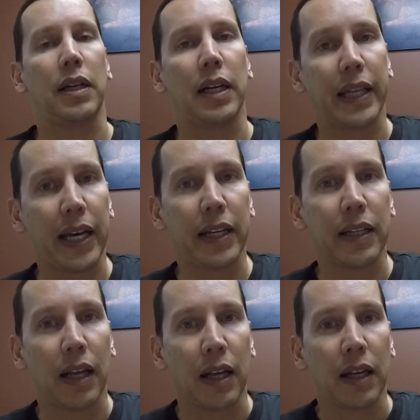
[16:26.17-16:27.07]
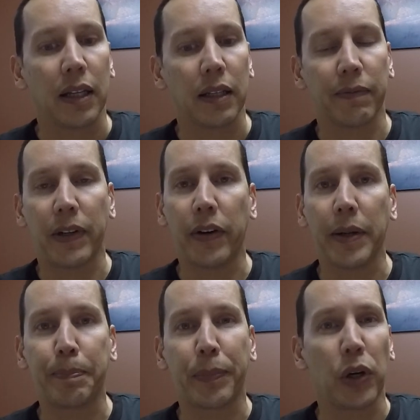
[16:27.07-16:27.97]
Again,
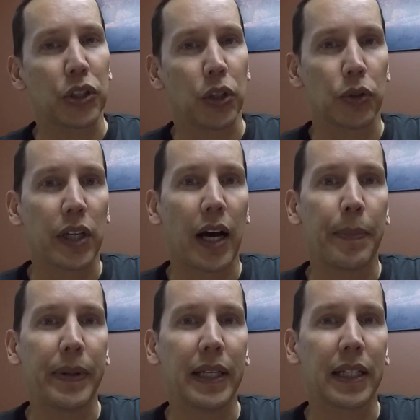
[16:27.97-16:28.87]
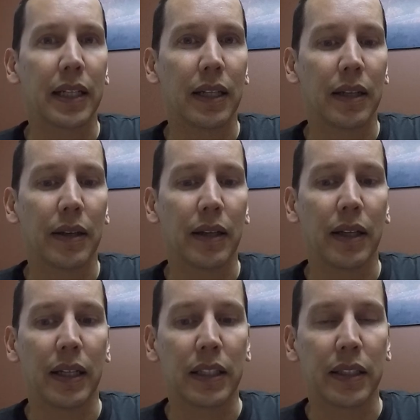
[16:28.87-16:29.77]
very personal topic.
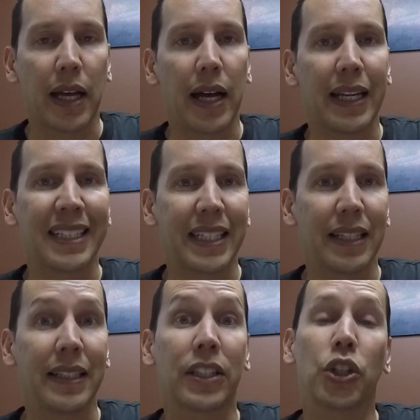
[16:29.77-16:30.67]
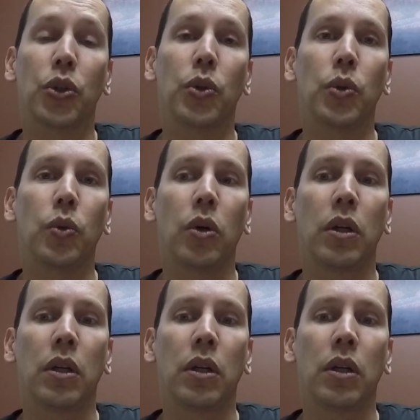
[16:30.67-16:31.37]
It's not intended to